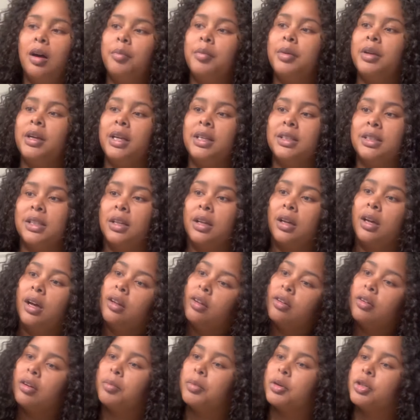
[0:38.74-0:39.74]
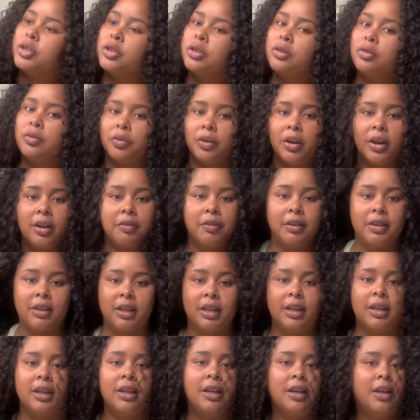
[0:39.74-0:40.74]
It's in a color number 2 for
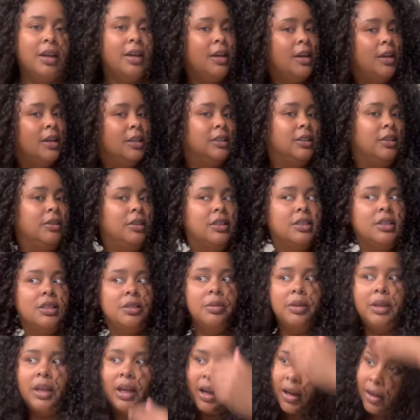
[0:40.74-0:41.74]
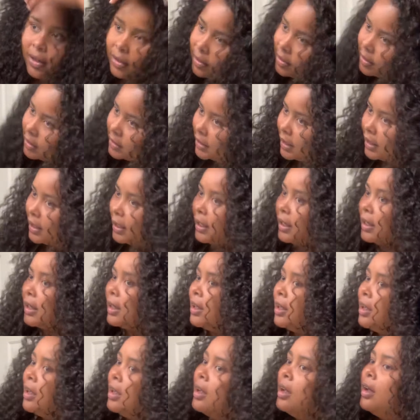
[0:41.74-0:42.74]
everything. So this is what the hair looks like.
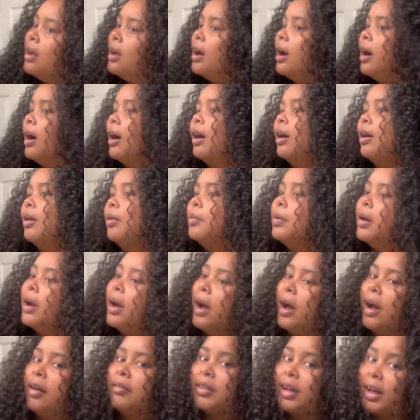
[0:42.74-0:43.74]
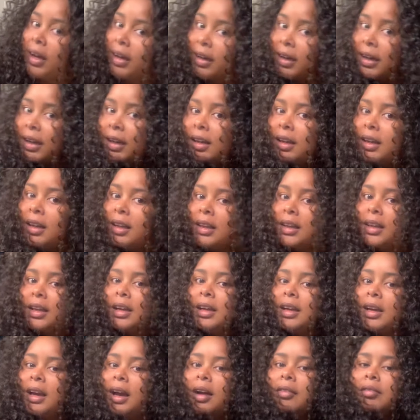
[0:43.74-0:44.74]
I have not cut anything.
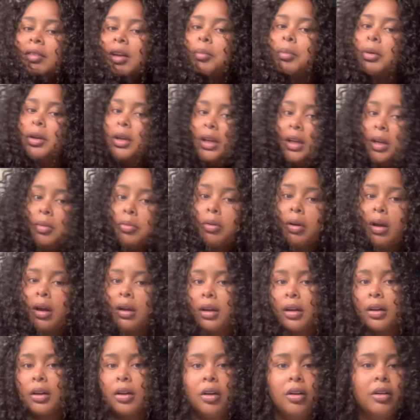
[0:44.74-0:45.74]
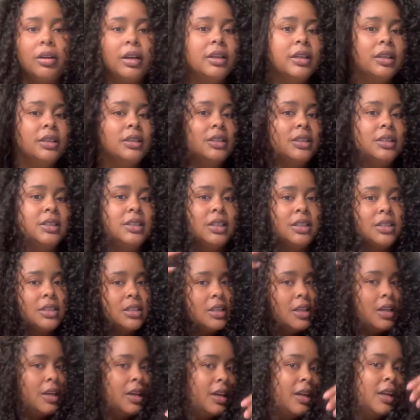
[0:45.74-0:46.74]
I have not put any product on it. This is just
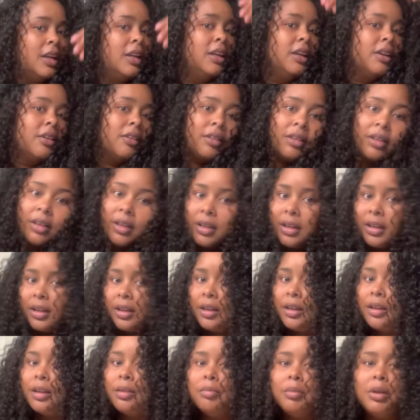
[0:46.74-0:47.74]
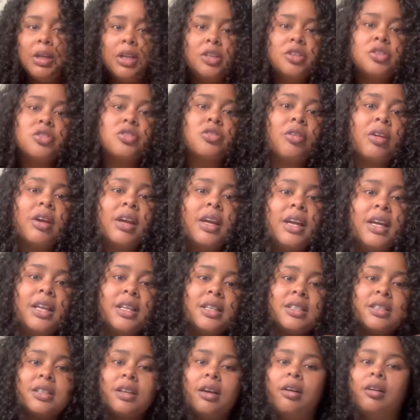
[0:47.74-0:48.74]
literally me straight
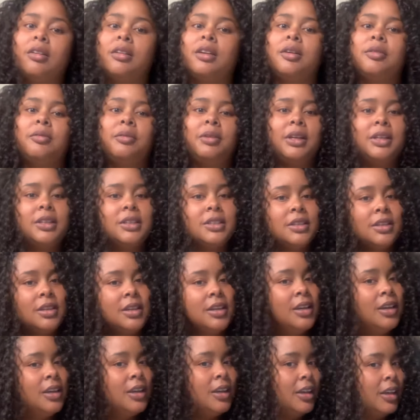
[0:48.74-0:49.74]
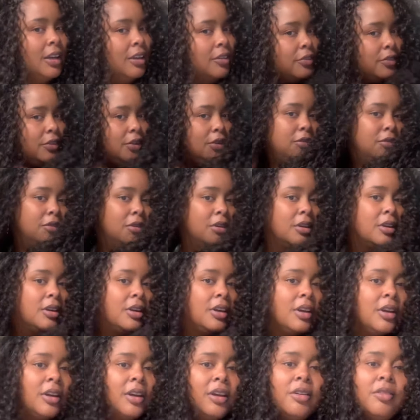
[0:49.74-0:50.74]
installing, which if you
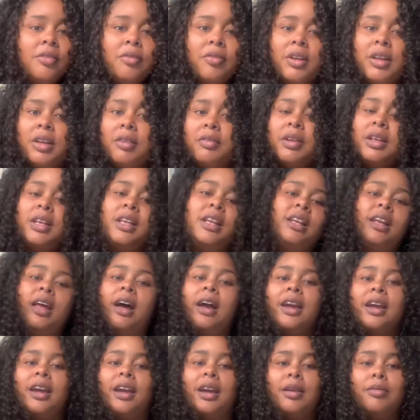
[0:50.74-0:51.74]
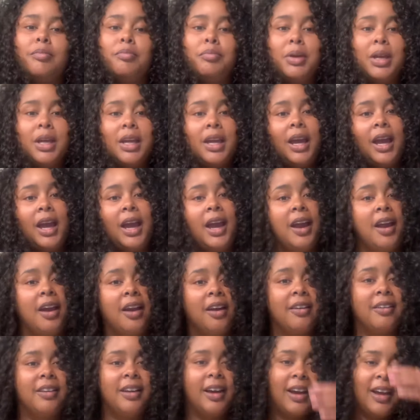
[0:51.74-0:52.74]
really like big hair,
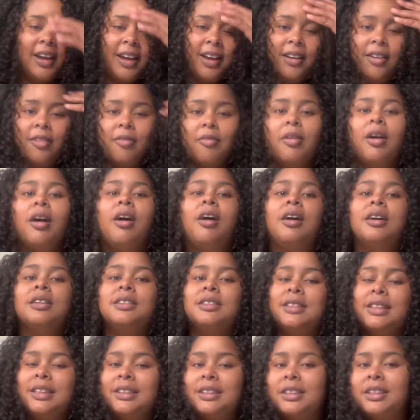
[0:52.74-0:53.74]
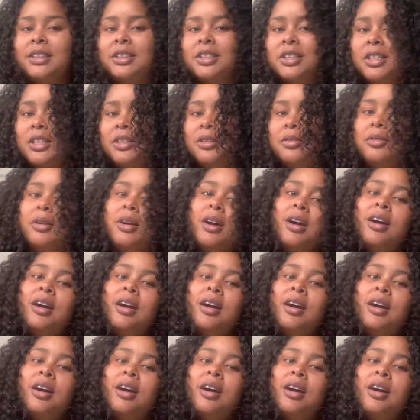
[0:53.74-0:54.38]
Diana Ross, this is you.